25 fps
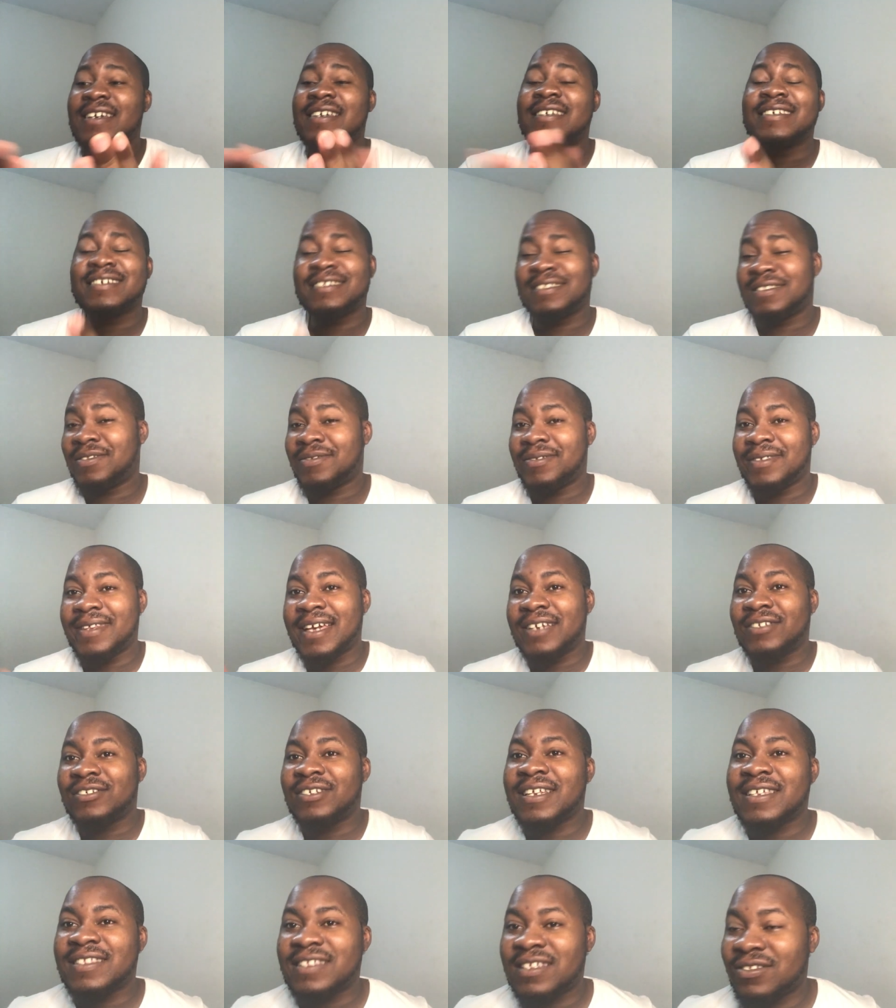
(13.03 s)
yes today
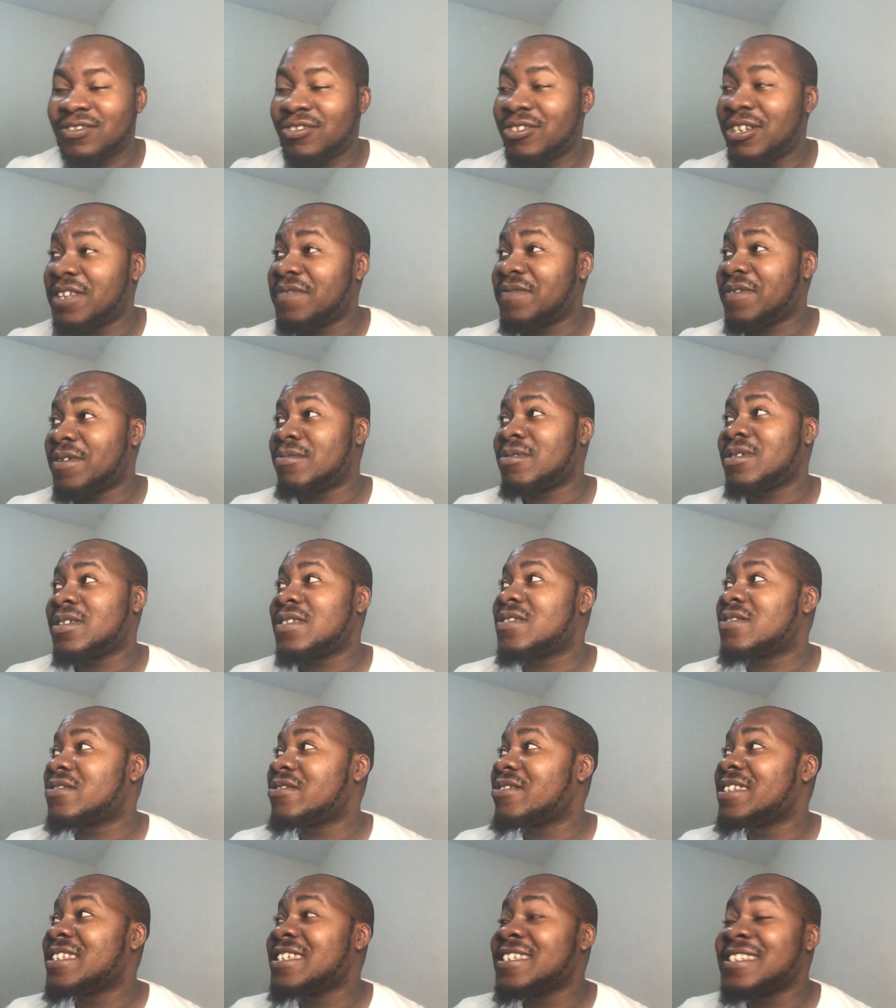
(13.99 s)
actually is actually a very
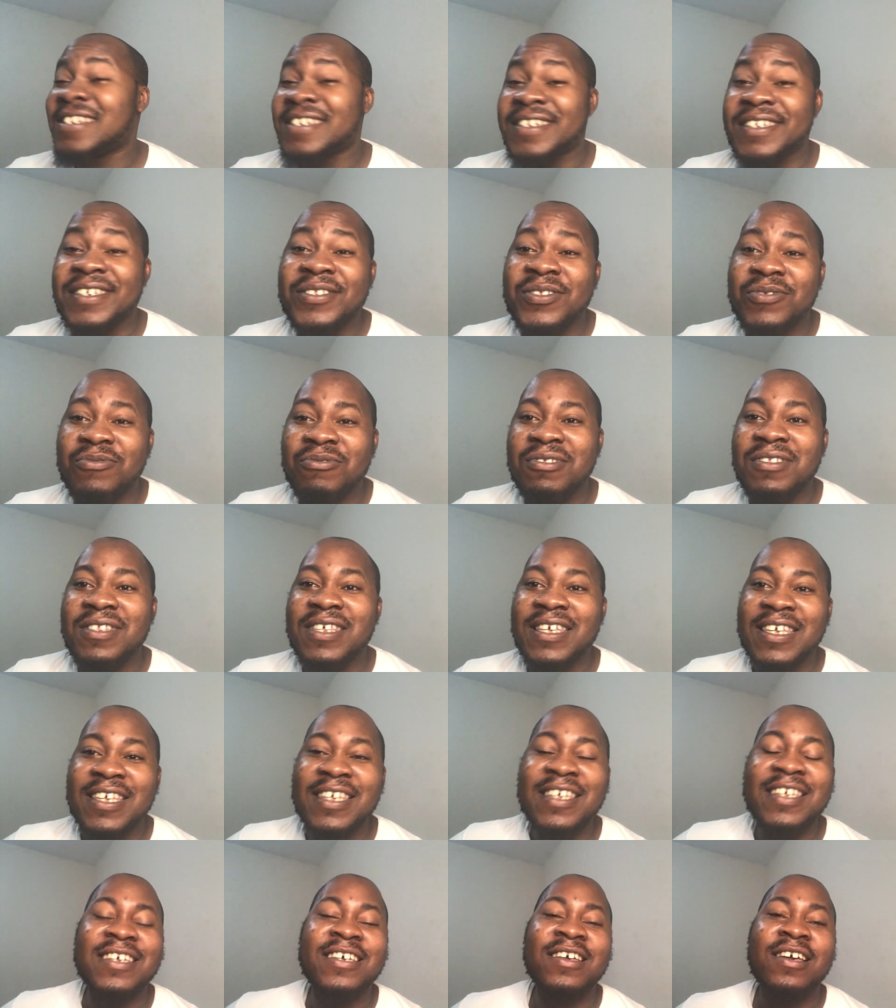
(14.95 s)
sunny day
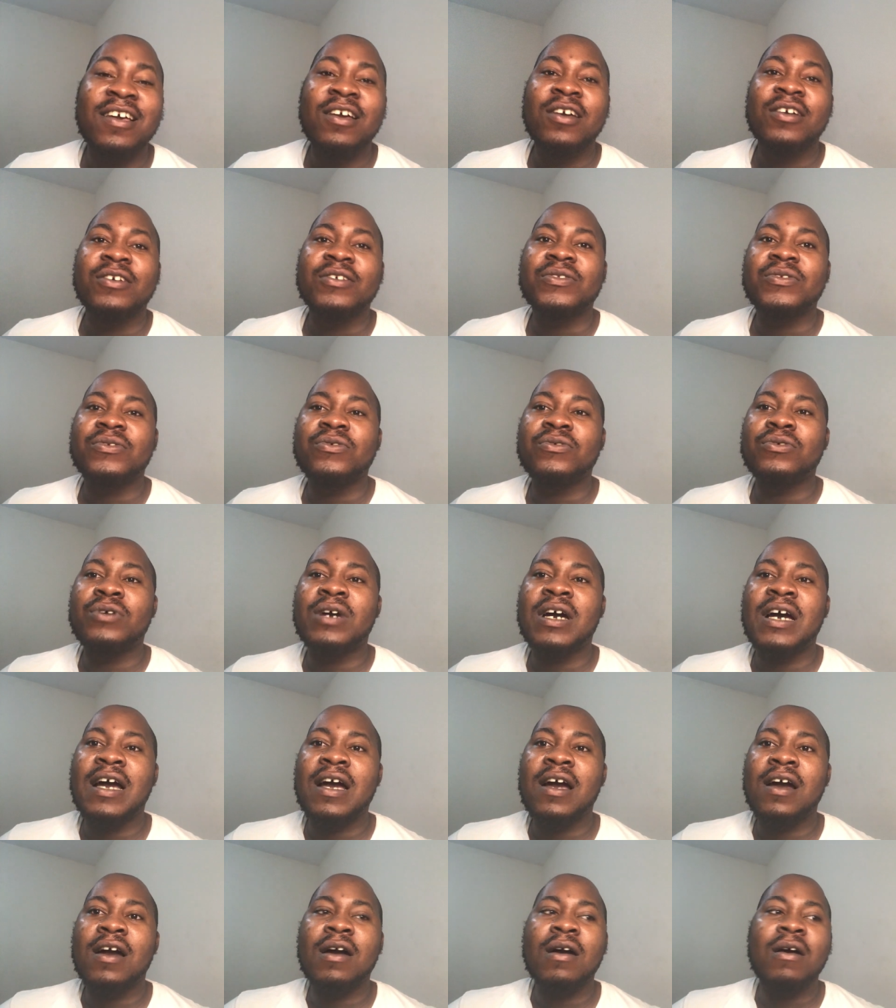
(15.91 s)
today so uh
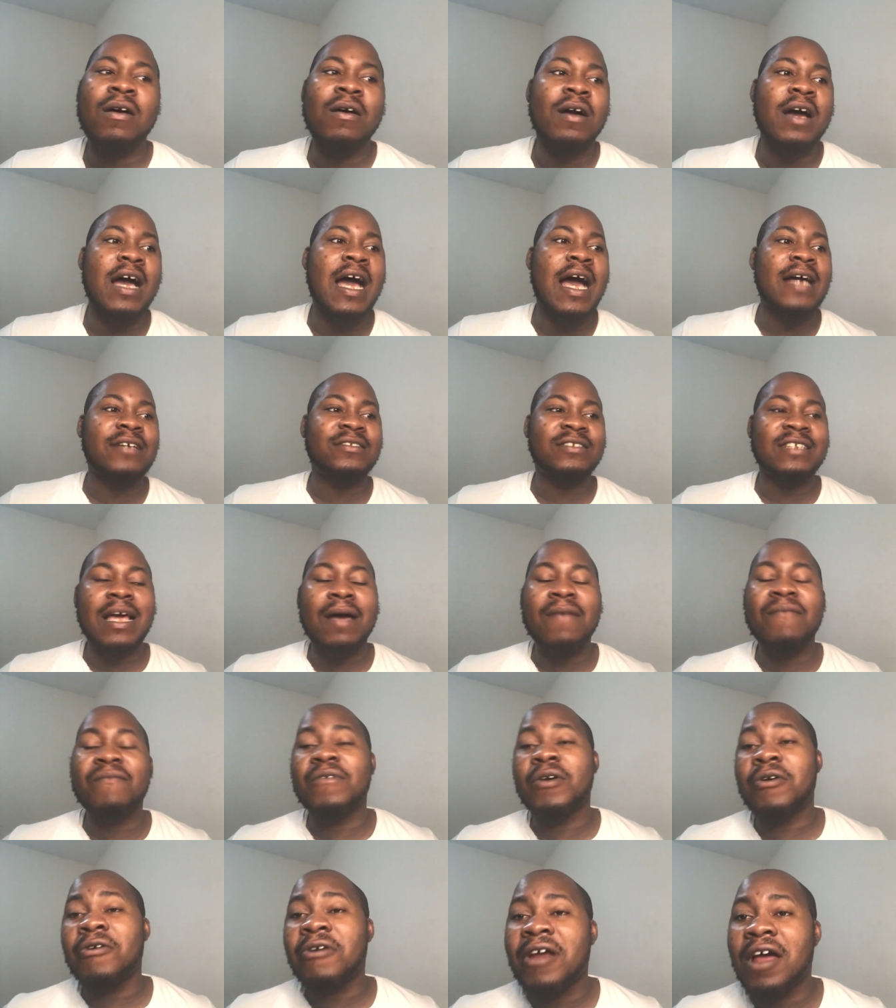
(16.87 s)
I,
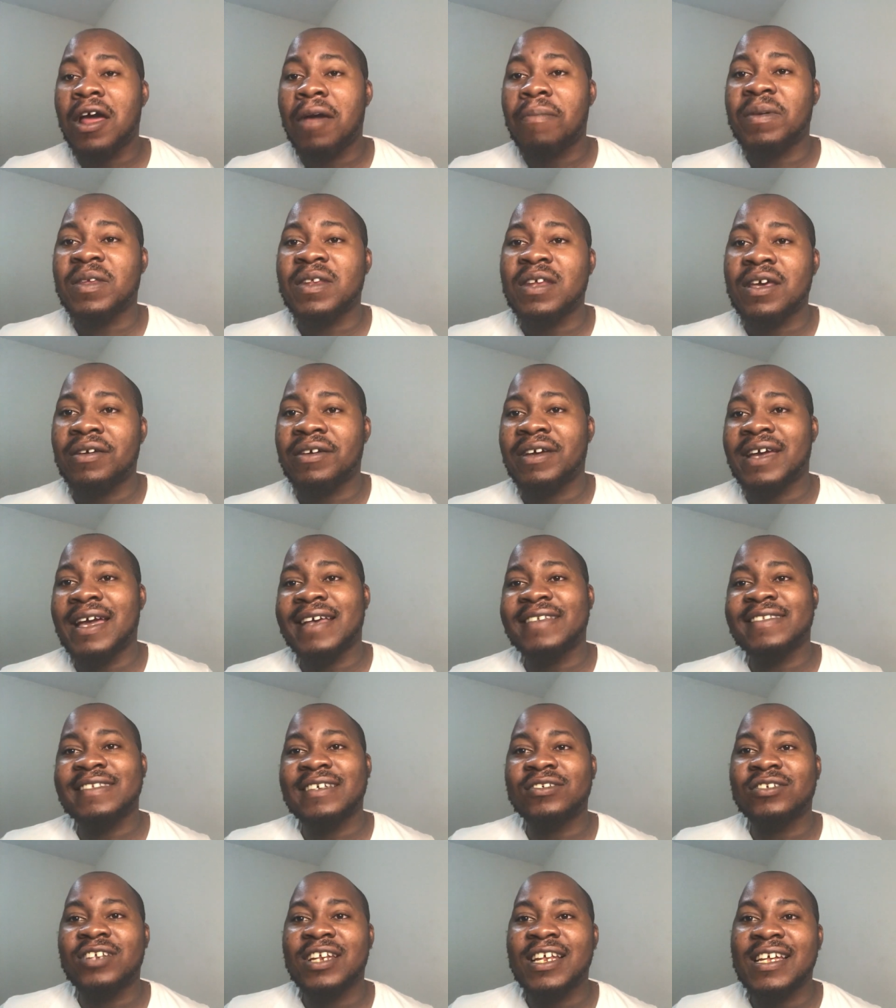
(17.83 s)
am very happy that you
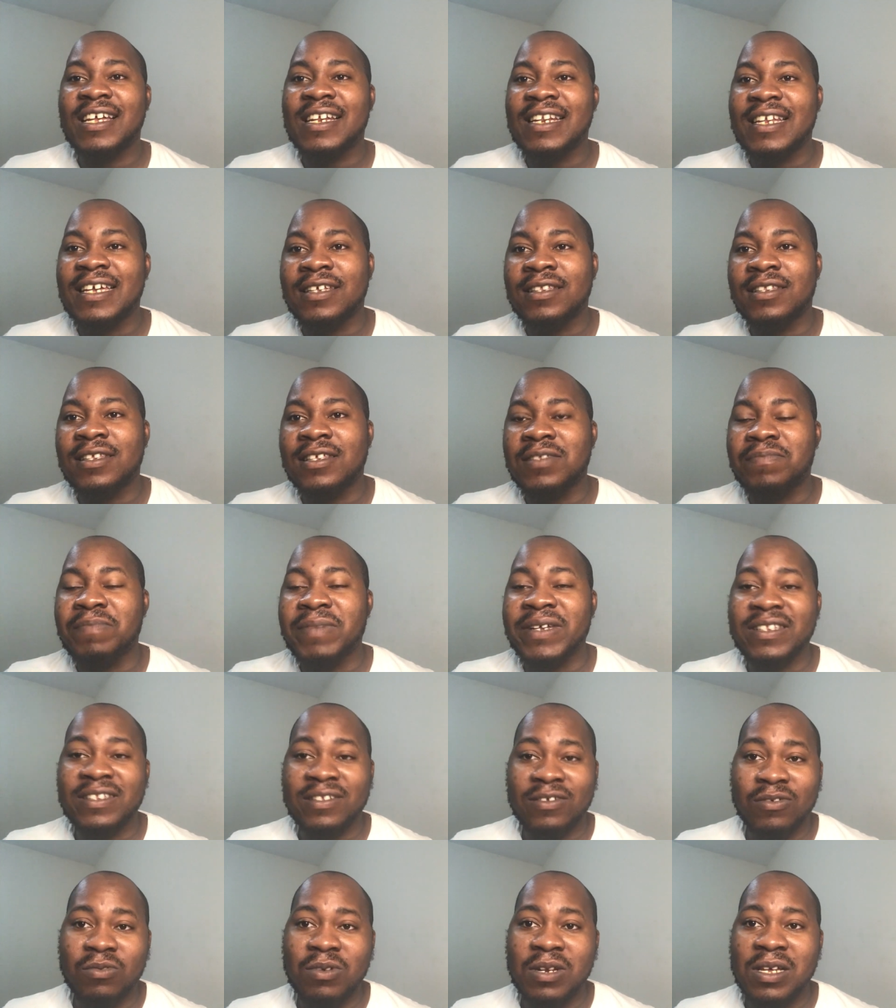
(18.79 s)
guys actually clicked this
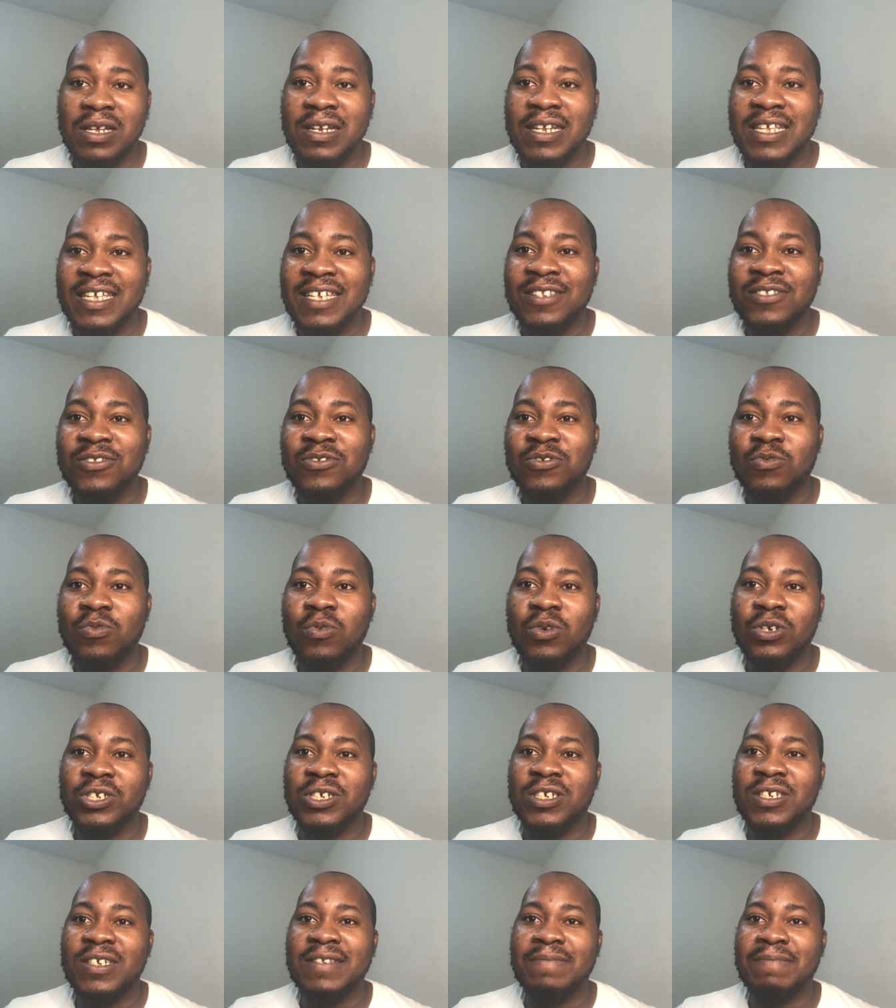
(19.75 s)
particular link to
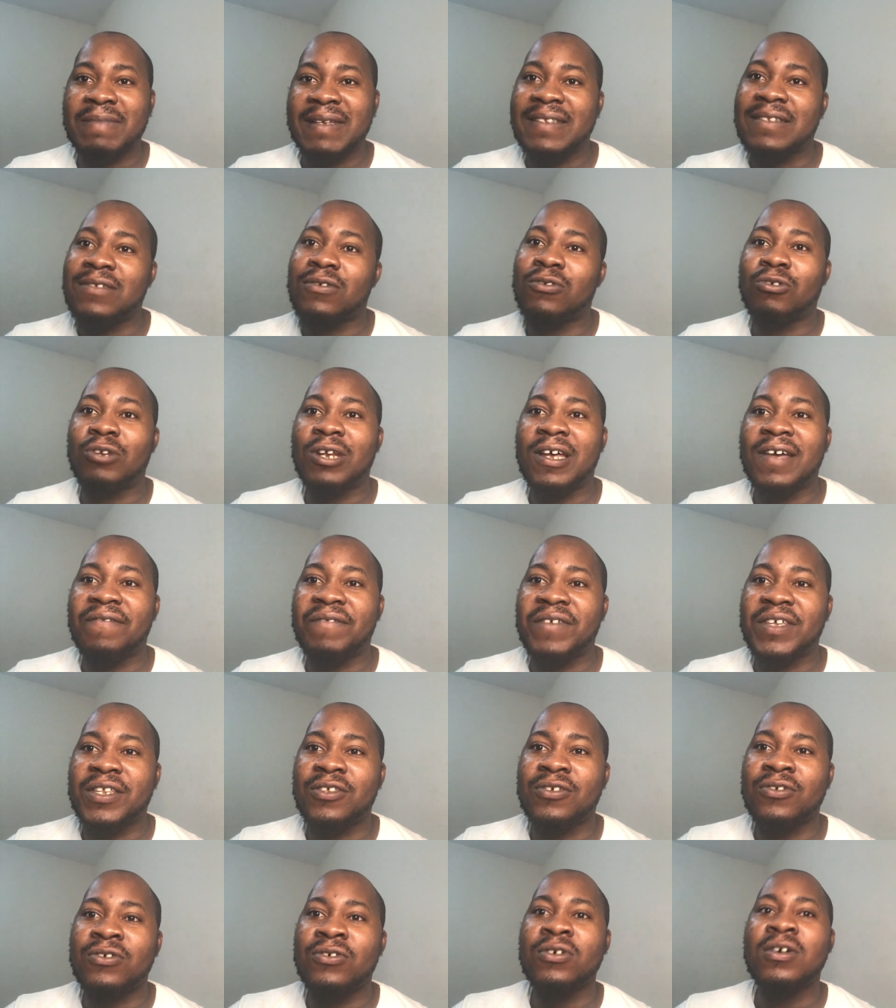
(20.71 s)
watch this particular
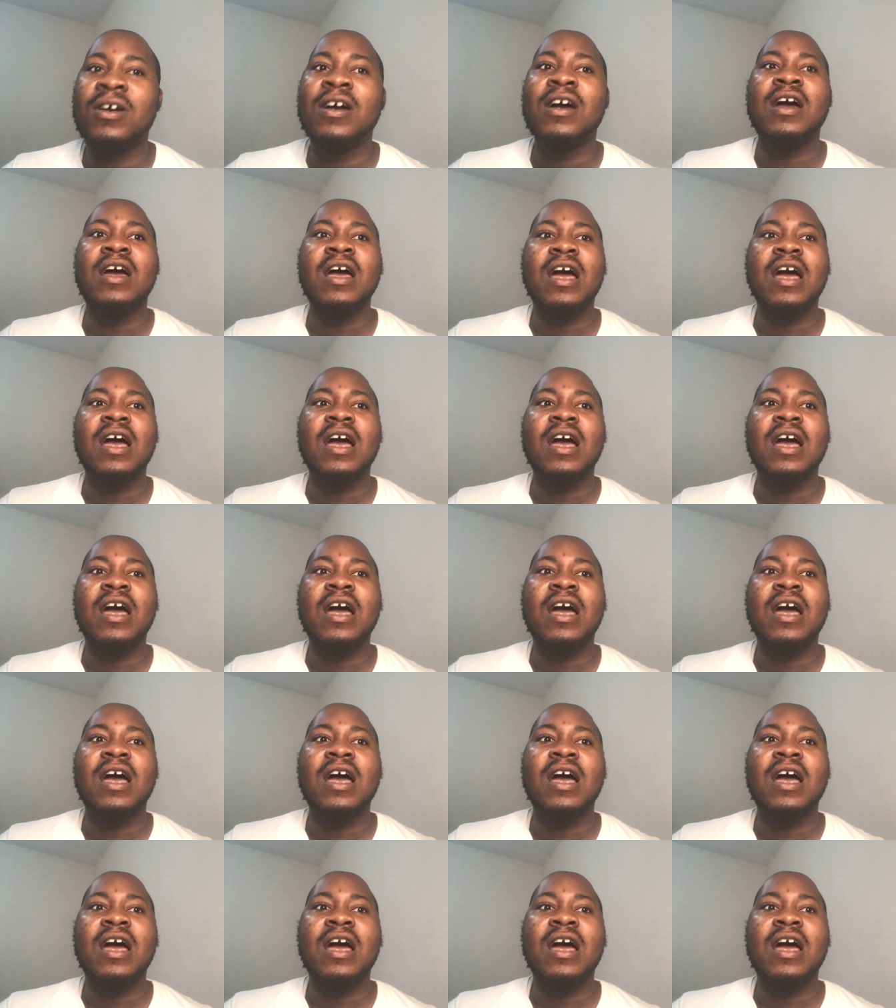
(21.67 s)
video